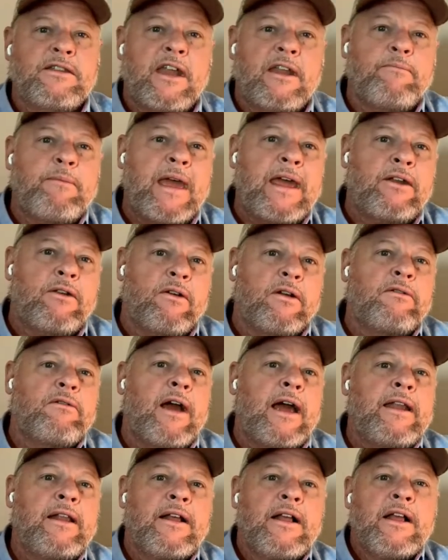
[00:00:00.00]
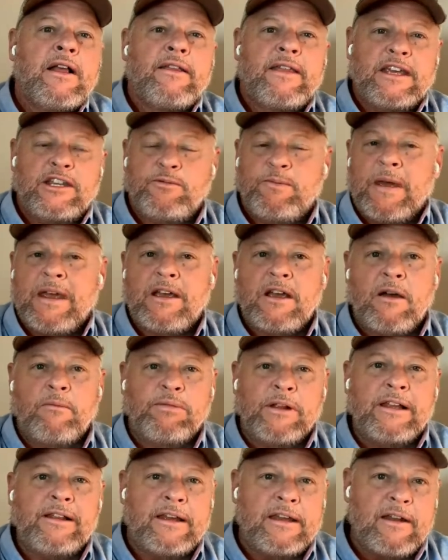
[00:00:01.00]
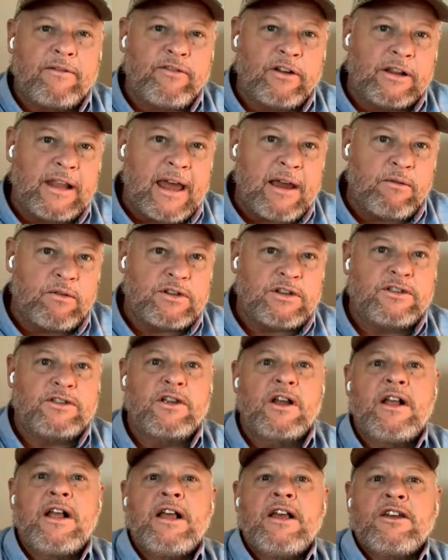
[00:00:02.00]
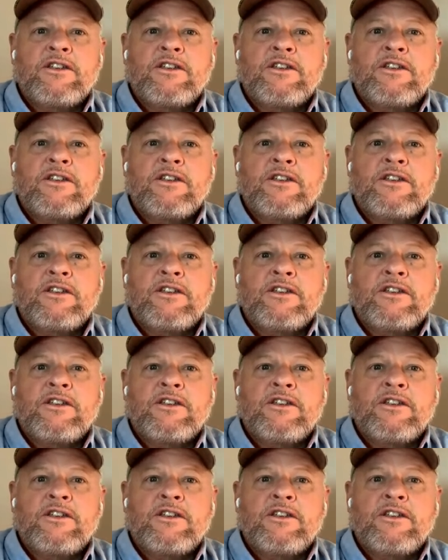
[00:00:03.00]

instead of Mandarin, right? They speak completely different languages.